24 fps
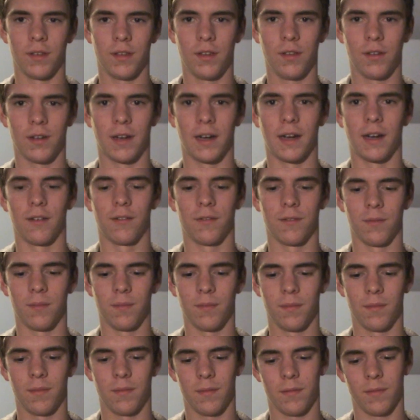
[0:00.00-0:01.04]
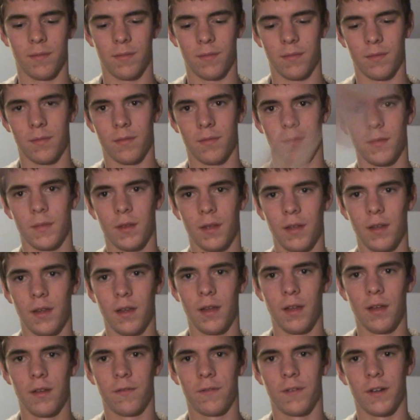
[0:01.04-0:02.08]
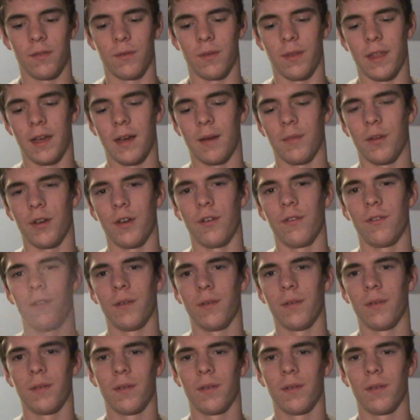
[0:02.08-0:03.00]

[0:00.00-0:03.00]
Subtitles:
you have fun with that move.